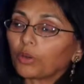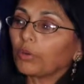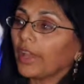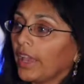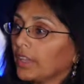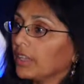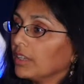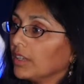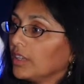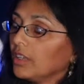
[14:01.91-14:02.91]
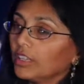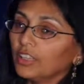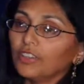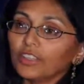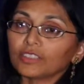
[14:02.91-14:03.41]
we're headed
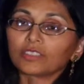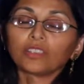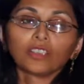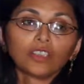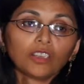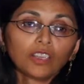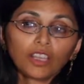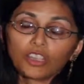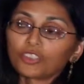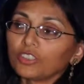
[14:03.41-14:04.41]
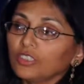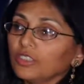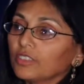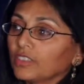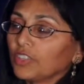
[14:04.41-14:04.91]
in this
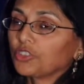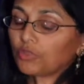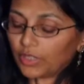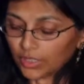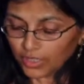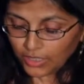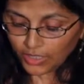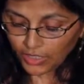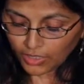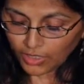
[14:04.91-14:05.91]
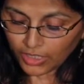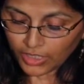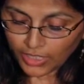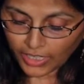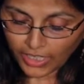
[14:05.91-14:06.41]
Asian century in the
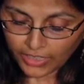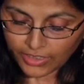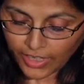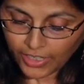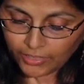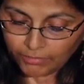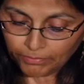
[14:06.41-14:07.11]
decades ahead.